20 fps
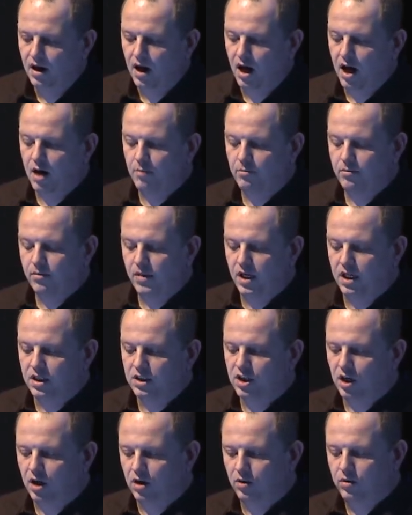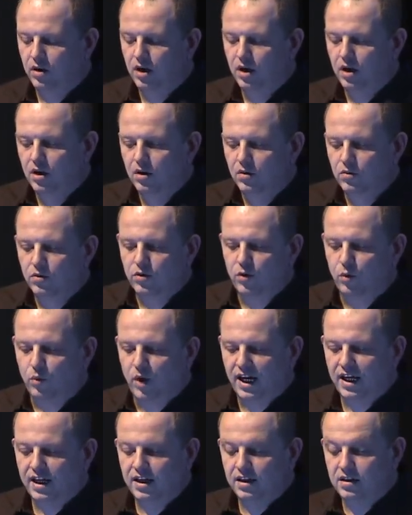Um, and so the
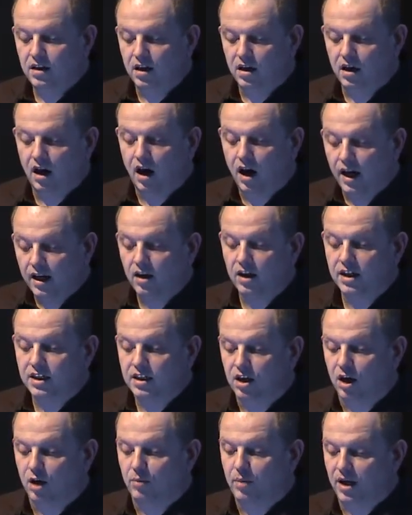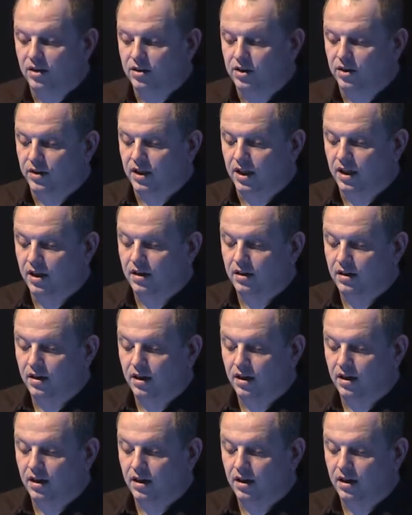way that I like to go about doing it,